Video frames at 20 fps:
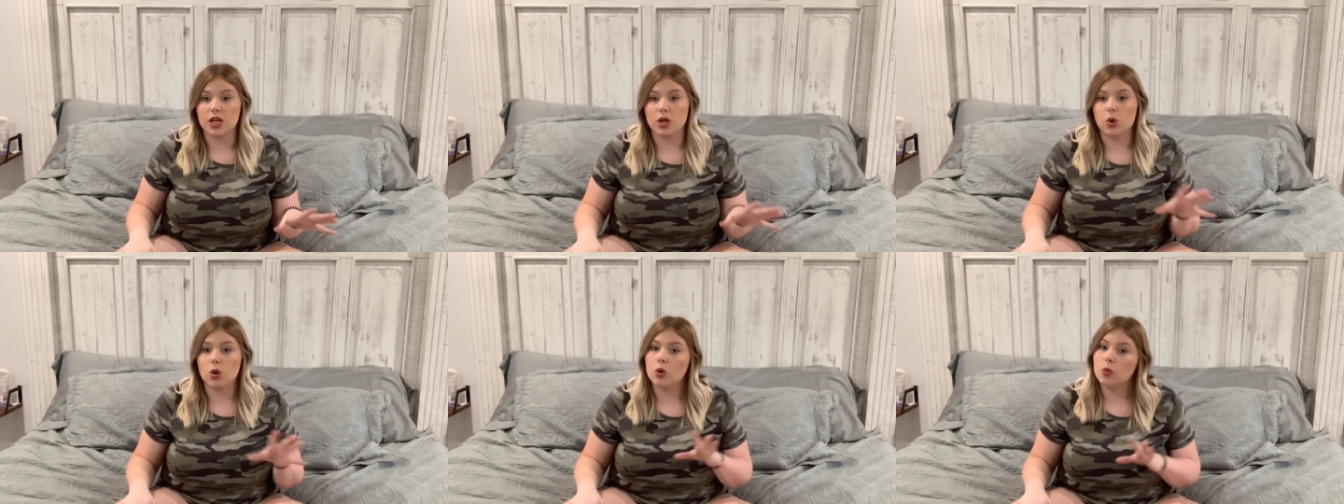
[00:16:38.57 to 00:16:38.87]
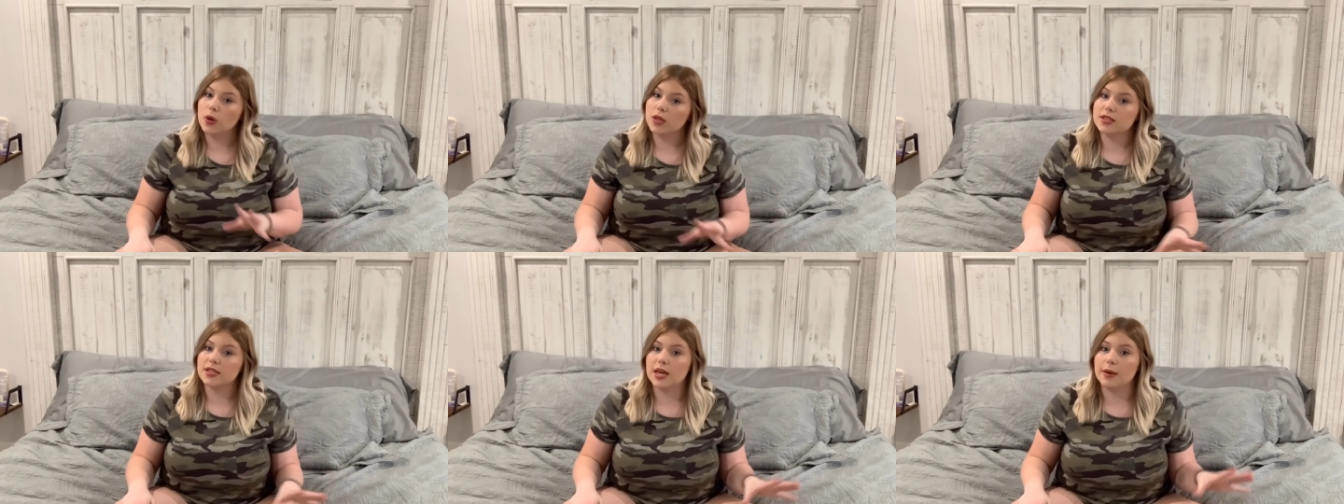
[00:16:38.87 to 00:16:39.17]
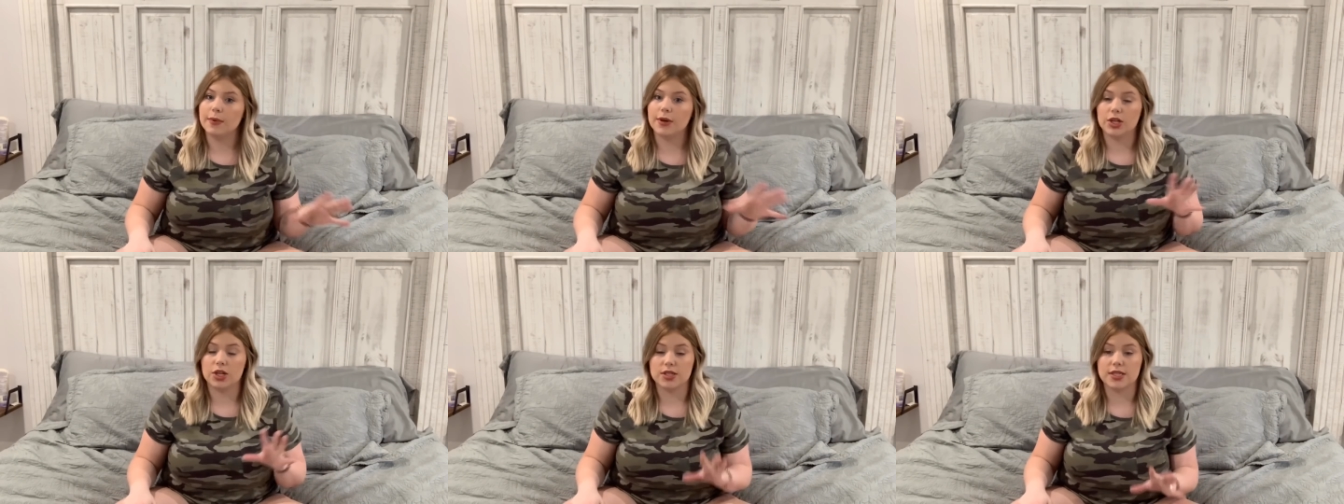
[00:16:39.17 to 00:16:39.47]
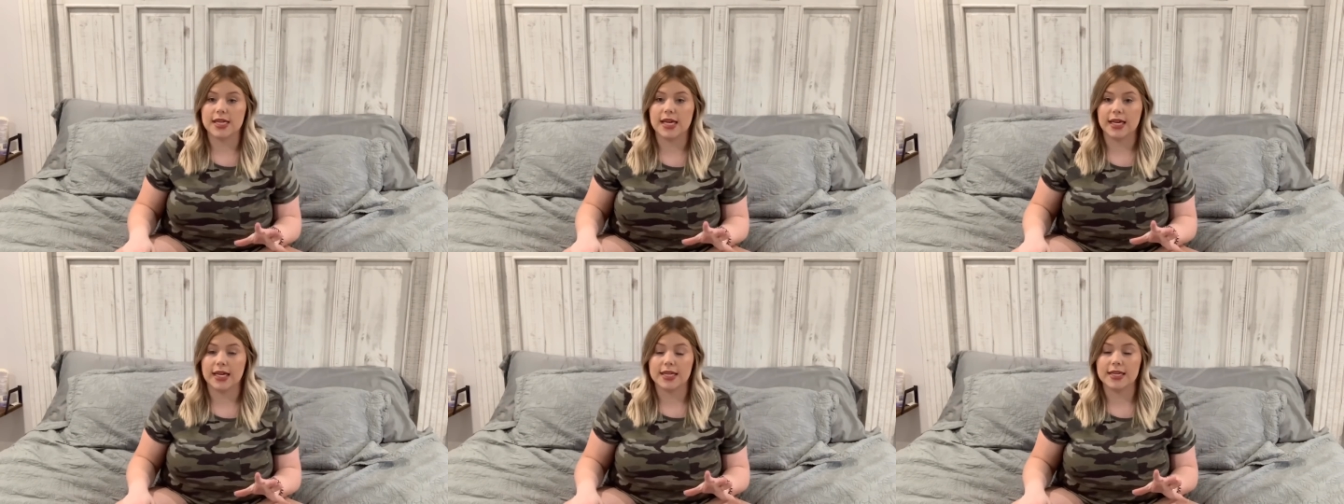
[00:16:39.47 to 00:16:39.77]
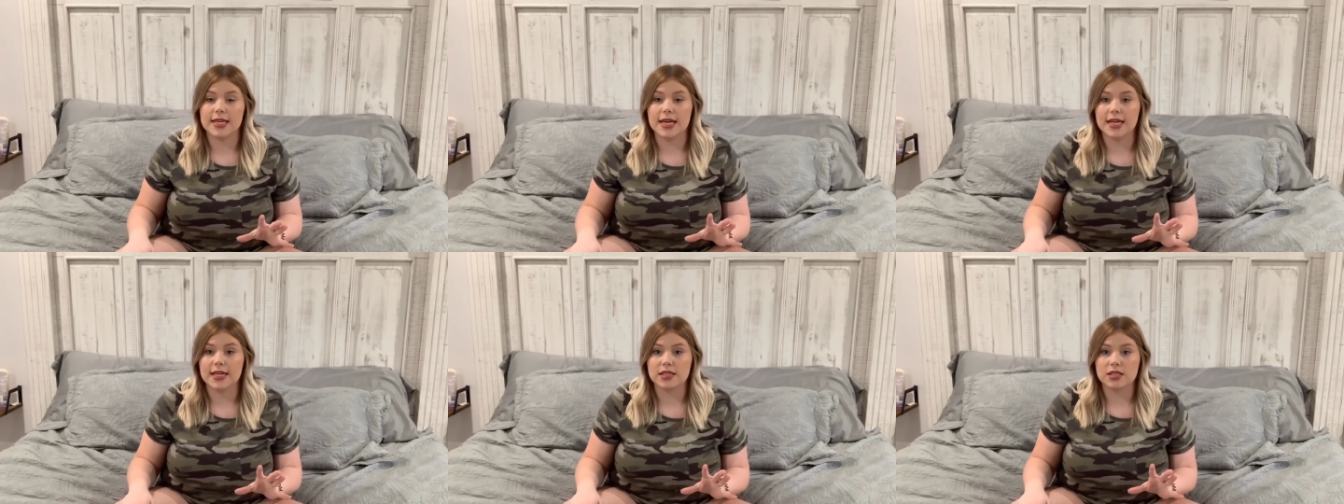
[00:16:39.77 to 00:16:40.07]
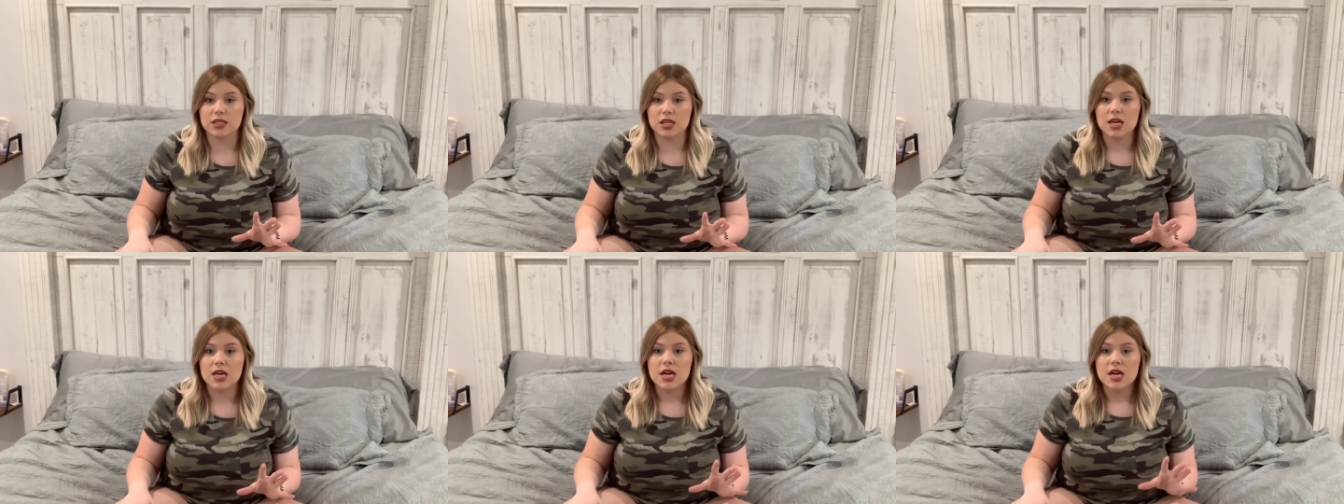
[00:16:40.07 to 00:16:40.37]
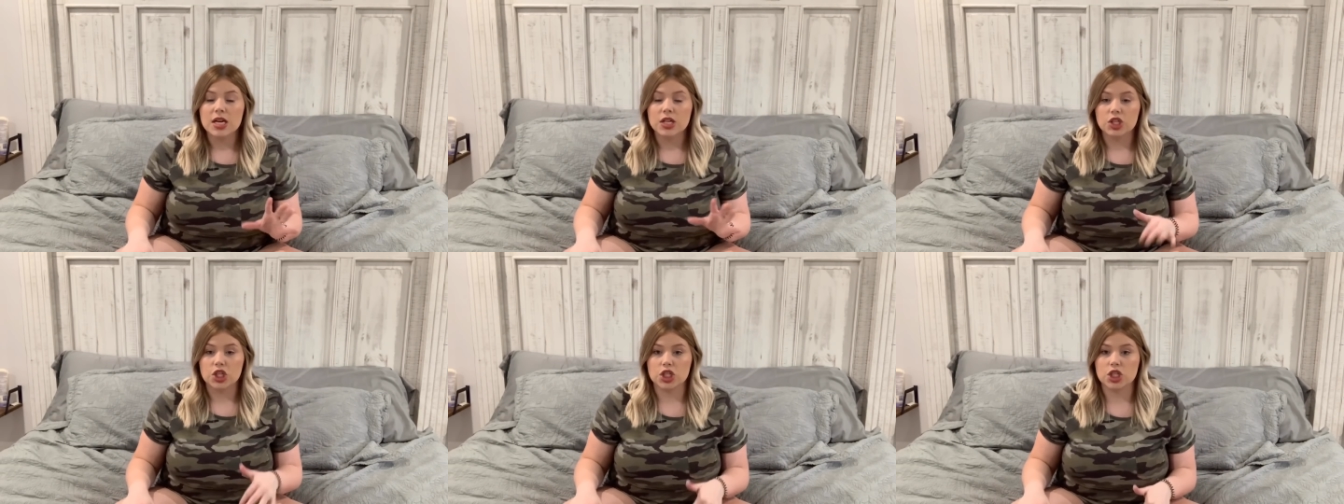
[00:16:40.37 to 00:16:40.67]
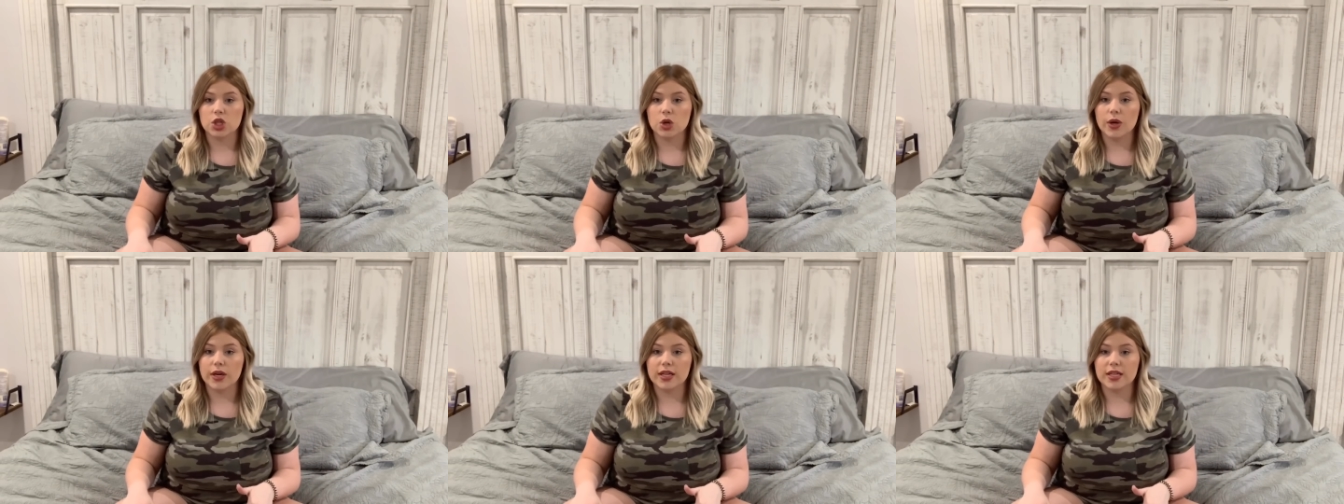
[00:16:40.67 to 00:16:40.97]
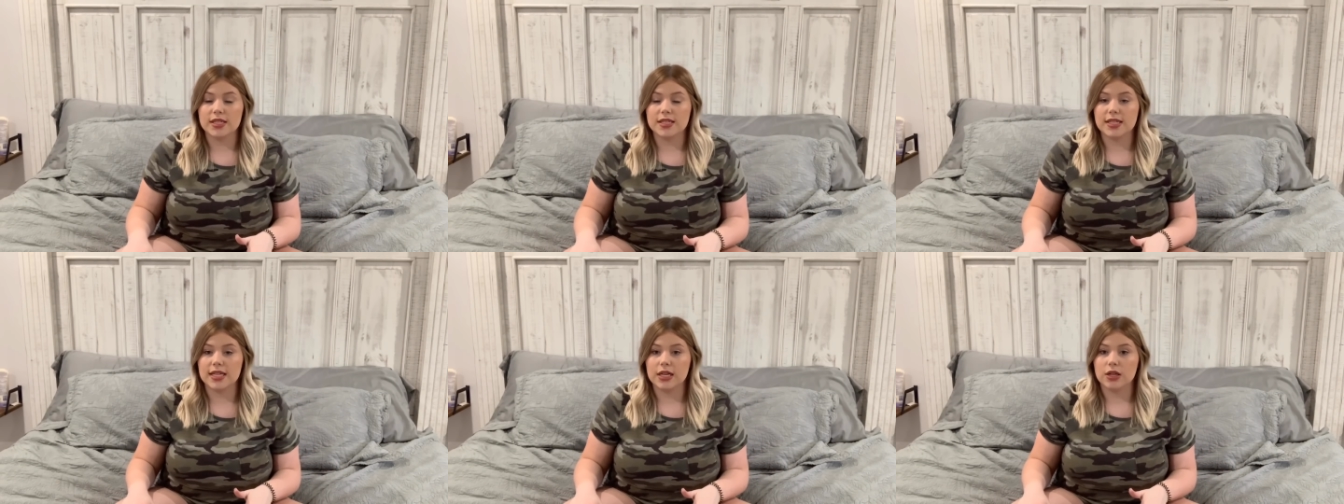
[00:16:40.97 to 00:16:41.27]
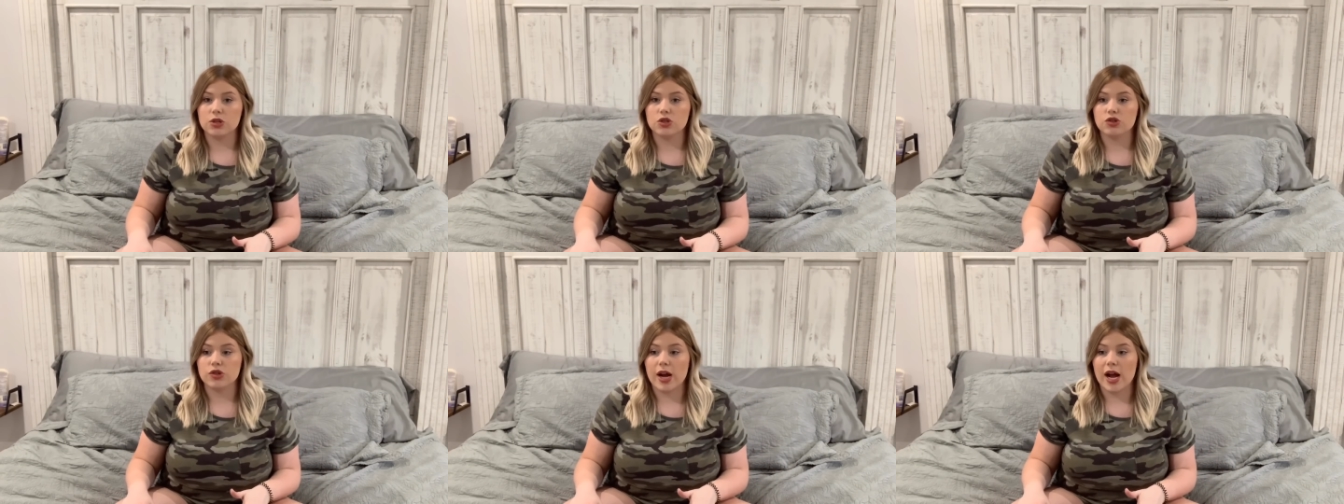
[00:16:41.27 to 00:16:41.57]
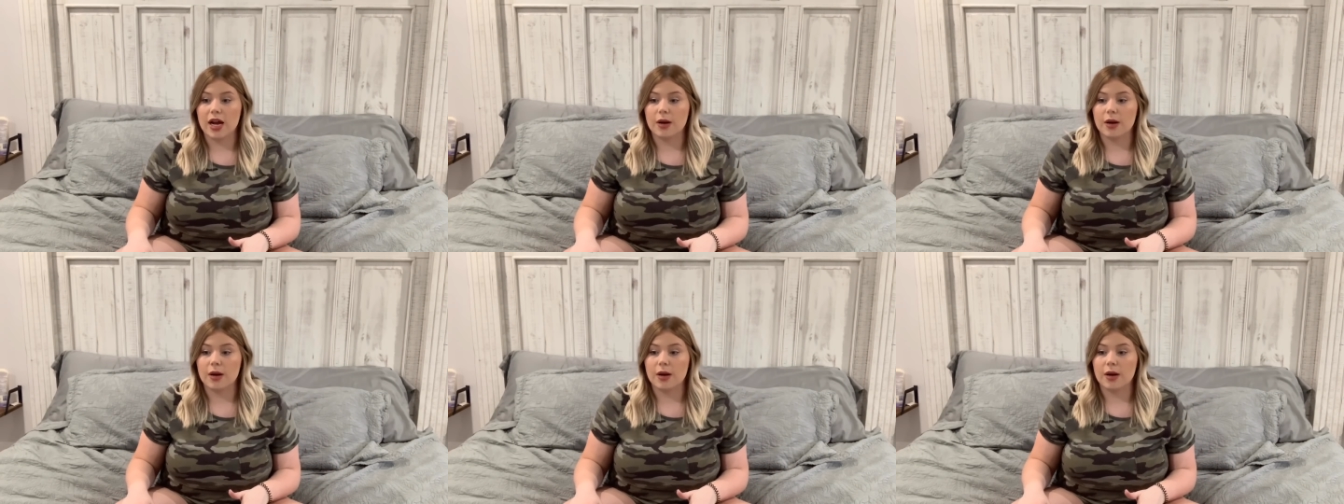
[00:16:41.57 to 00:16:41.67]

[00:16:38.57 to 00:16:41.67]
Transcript: or what time I could take it next just so I could stay on track.